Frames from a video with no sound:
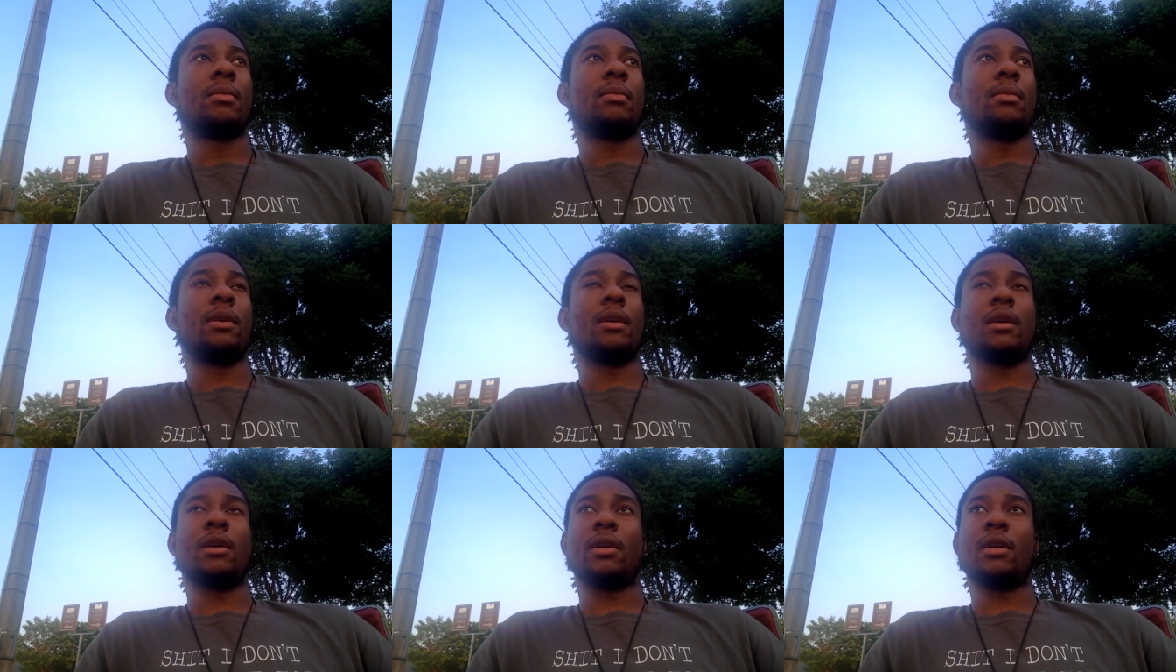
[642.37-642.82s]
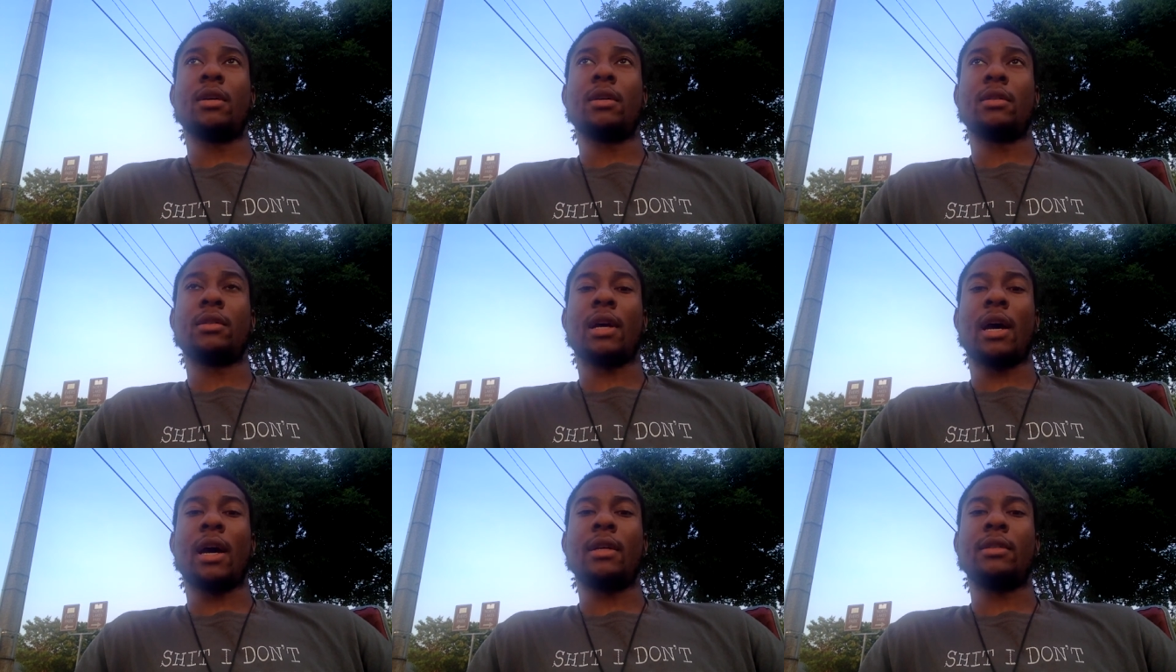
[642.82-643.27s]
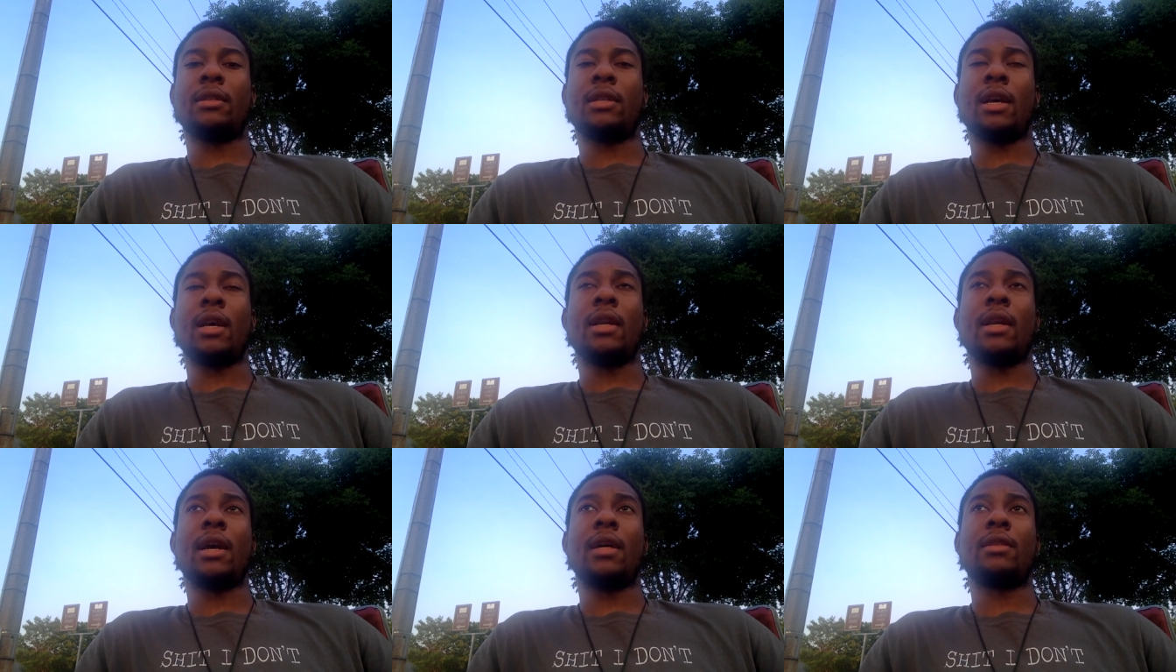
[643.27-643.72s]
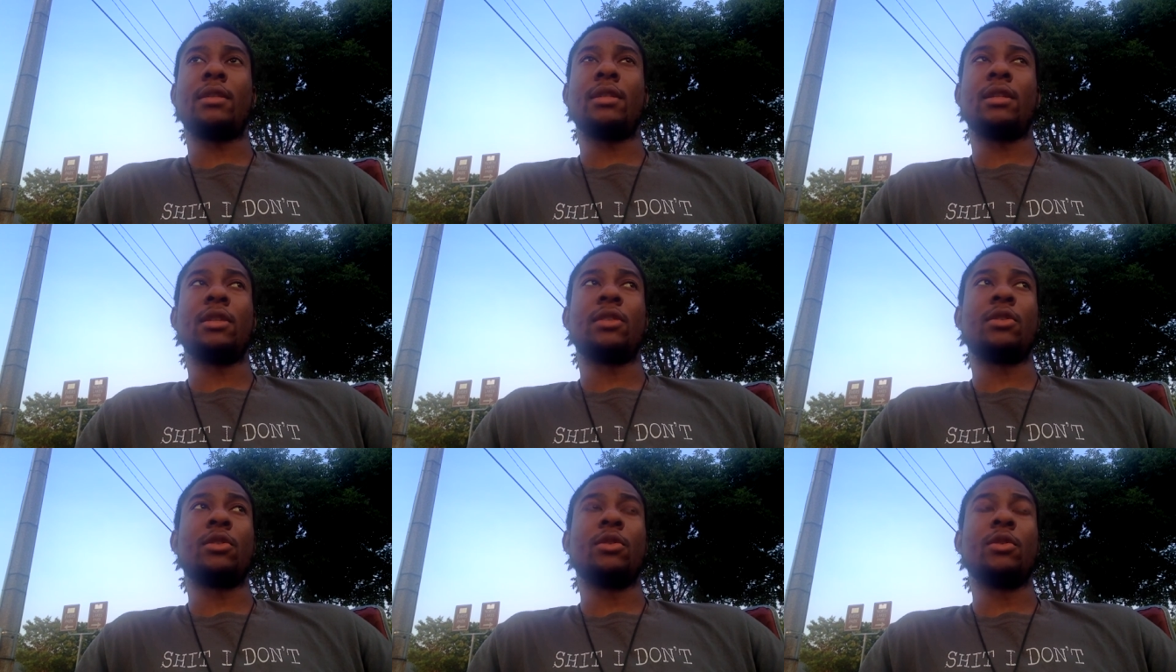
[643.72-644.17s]
because Isaiah
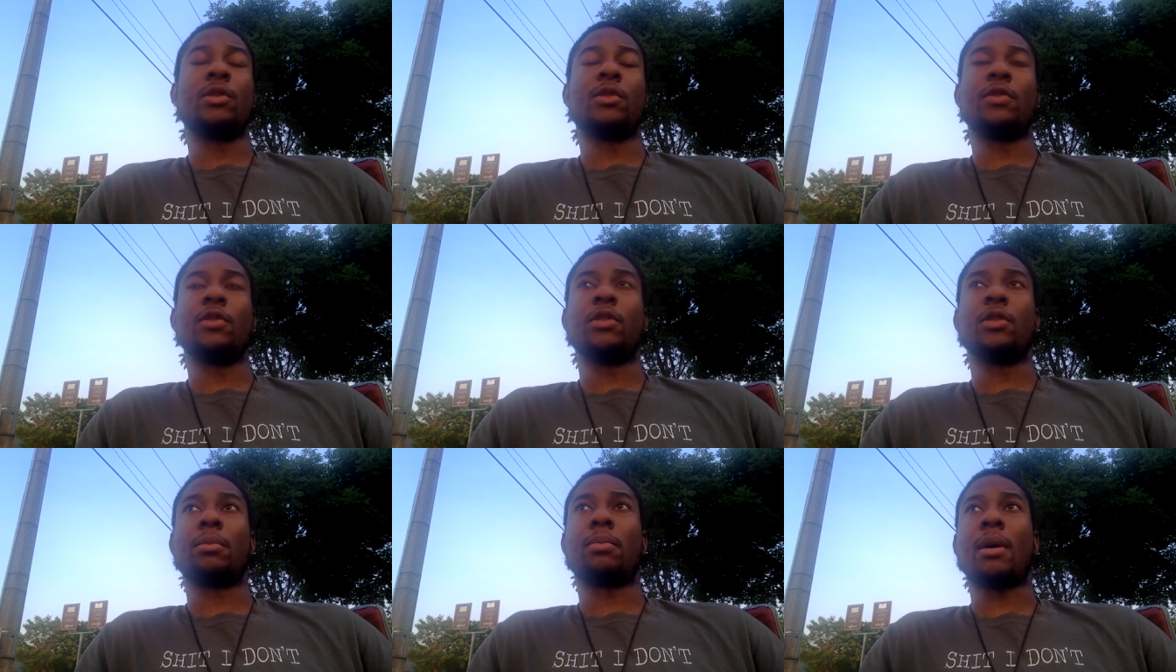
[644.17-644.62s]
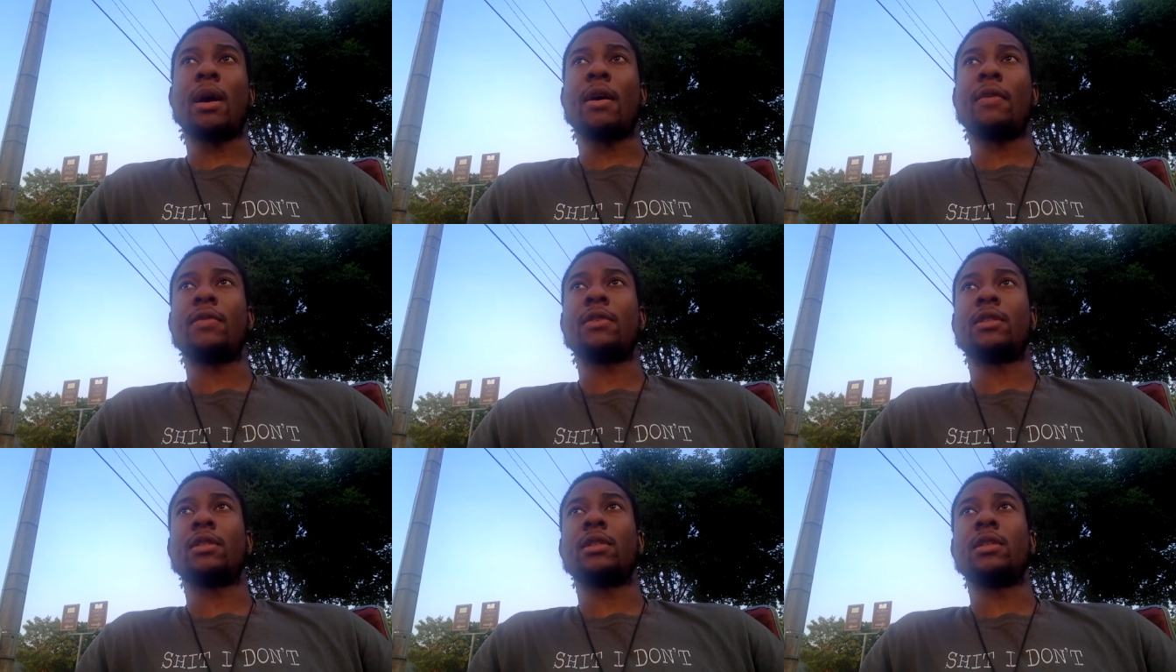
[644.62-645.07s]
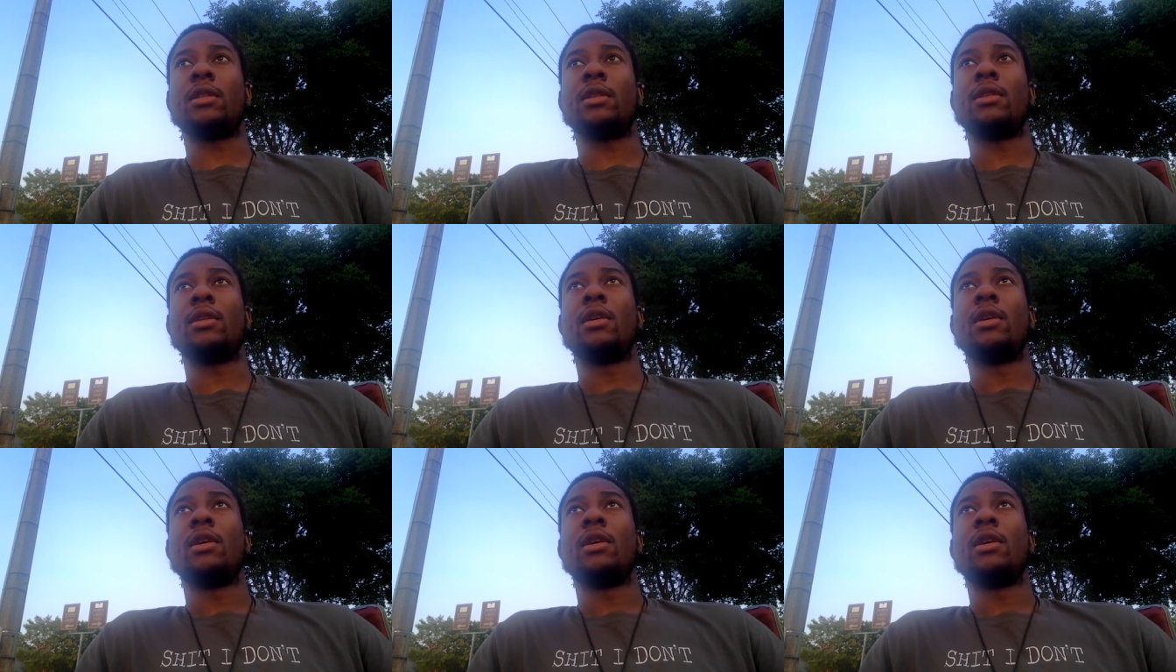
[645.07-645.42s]
19:2 is future prophecy.